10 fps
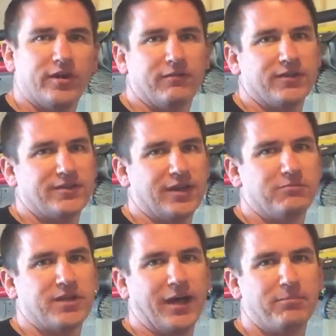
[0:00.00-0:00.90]
have the
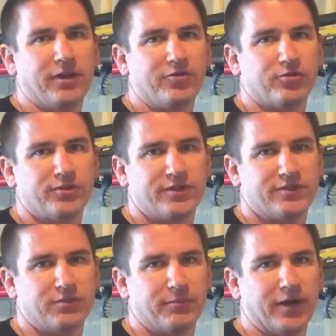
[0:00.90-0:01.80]
same type electrical
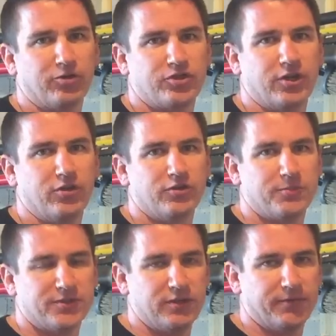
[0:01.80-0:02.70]
system, but I'll show you
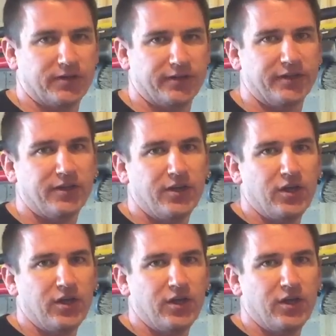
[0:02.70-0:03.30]
specifically